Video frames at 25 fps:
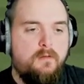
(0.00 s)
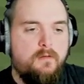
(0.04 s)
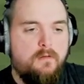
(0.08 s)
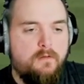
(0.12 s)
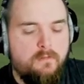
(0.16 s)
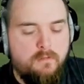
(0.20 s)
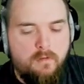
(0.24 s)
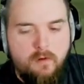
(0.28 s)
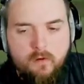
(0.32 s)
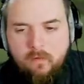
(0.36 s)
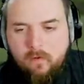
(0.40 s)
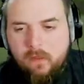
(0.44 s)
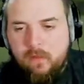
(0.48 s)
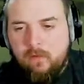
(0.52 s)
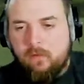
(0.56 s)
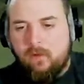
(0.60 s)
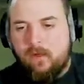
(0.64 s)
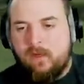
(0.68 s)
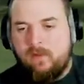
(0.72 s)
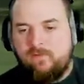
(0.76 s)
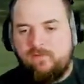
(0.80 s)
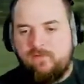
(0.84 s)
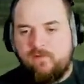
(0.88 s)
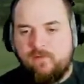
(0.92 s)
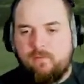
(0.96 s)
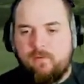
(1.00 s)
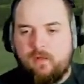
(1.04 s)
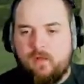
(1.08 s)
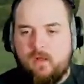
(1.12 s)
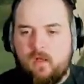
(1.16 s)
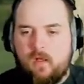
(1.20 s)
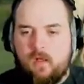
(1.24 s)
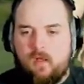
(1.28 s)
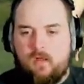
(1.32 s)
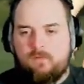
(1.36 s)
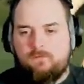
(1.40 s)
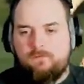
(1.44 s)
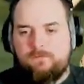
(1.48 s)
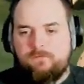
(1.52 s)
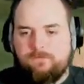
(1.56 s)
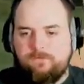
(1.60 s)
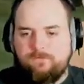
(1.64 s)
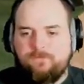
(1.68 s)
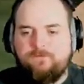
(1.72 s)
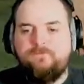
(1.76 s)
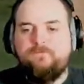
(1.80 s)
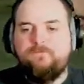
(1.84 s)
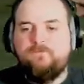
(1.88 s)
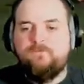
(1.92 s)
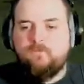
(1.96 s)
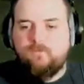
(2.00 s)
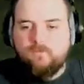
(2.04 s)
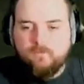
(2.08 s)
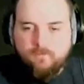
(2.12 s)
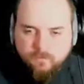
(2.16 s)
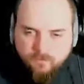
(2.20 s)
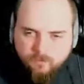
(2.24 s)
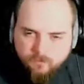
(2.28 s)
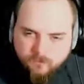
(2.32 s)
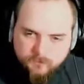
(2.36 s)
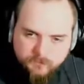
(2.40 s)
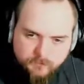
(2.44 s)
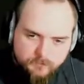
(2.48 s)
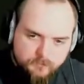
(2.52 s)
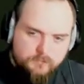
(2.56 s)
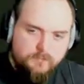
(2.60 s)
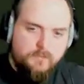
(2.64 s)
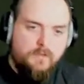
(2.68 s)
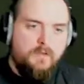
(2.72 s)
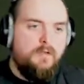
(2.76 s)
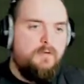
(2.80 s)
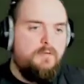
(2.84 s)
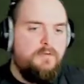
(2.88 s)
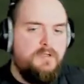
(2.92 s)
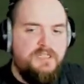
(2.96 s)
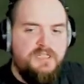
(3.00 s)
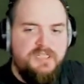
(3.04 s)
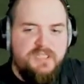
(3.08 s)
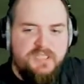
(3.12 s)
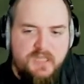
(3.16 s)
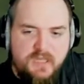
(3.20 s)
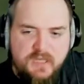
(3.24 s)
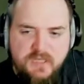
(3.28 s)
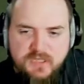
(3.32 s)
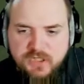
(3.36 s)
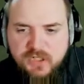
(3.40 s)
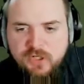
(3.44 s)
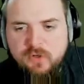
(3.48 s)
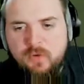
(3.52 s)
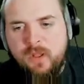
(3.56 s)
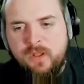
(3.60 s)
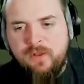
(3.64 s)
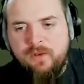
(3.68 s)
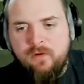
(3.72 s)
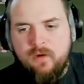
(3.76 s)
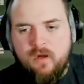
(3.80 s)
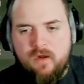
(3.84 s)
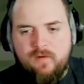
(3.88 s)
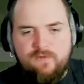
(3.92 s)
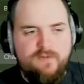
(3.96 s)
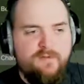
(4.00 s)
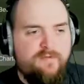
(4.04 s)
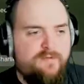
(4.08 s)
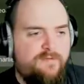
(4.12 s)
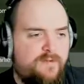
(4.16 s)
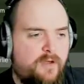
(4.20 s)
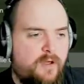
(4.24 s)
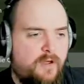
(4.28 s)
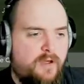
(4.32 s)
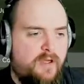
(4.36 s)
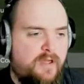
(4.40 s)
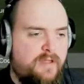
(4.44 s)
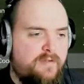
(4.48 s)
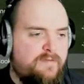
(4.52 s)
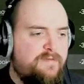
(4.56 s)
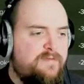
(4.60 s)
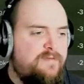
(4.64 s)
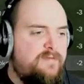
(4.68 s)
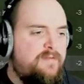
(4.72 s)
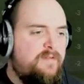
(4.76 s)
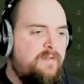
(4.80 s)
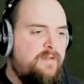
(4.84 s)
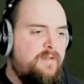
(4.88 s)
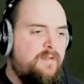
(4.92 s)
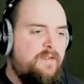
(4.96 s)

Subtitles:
I roll that one in for par. We stay 2 under after 5.